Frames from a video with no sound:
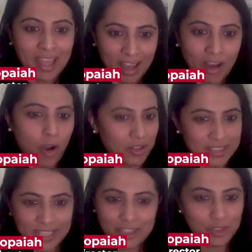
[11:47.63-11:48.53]
or
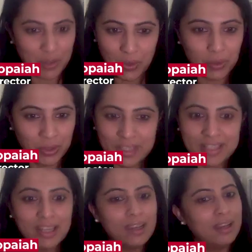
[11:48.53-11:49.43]
6 throws,
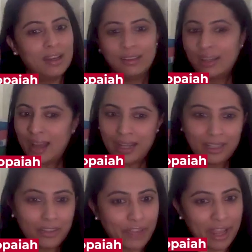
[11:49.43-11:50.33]
the kind
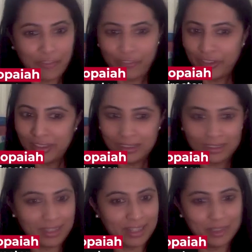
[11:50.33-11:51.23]
of effort
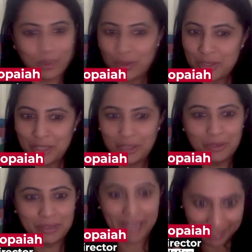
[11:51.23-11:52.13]
that goes into
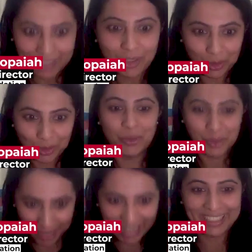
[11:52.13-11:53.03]
getting your throw
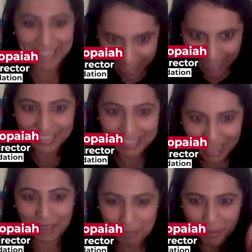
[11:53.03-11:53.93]
right at that
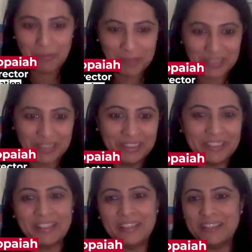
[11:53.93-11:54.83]
moment
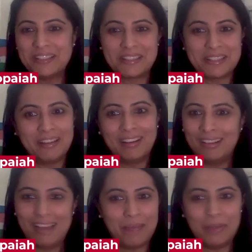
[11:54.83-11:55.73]
is,
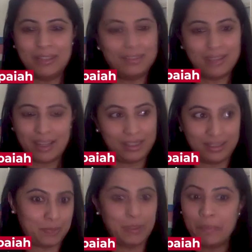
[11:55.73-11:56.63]
it's
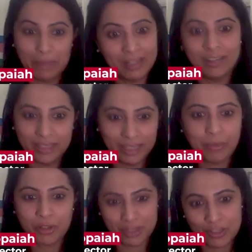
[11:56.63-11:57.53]
been a big learning
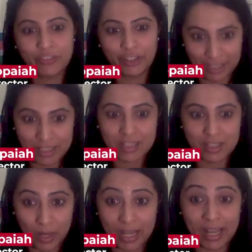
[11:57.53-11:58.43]
process for us as
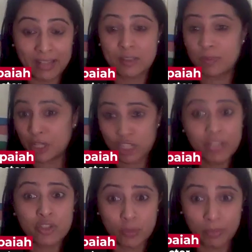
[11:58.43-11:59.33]
well. And especially
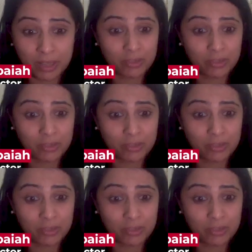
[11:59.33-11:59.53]
Sumit